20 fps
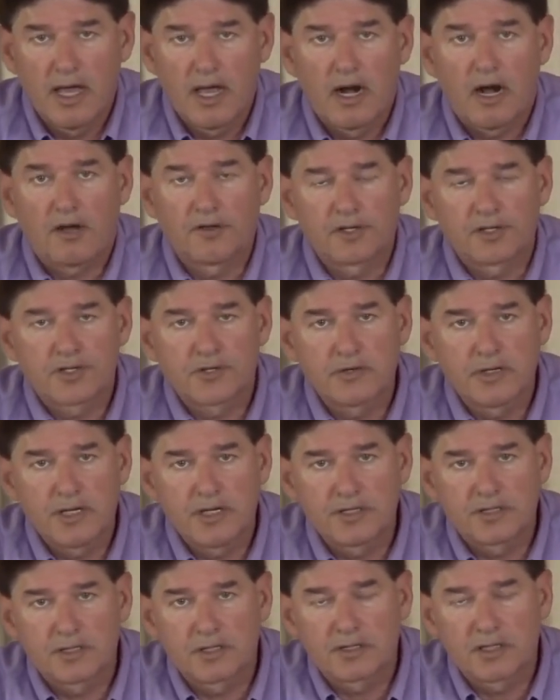and all the
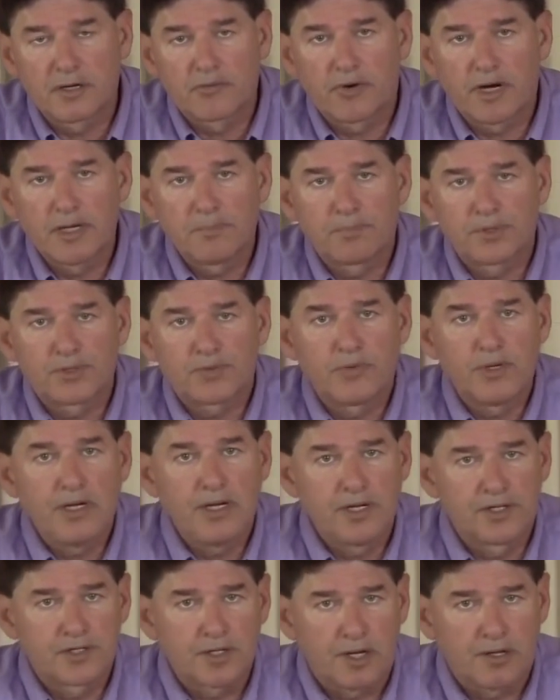treaties that they write
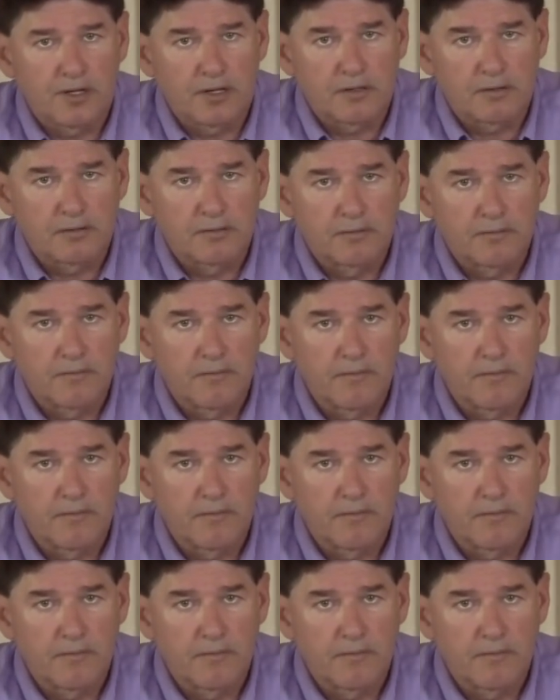between each other.